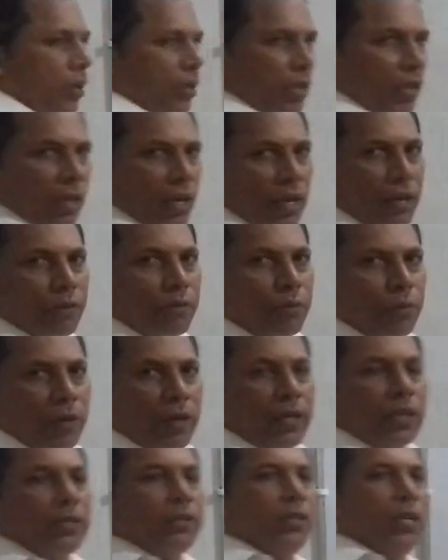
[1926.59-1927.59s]
they are
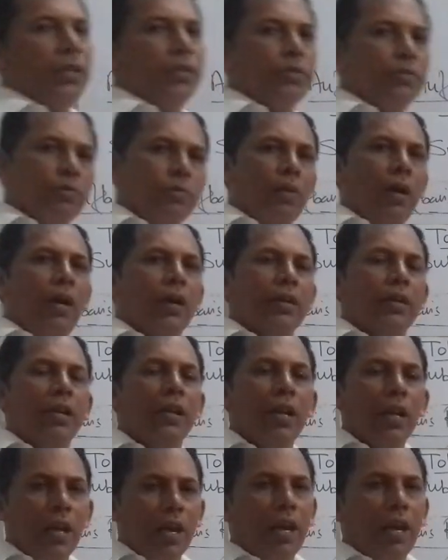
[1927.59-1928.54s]
showing just what?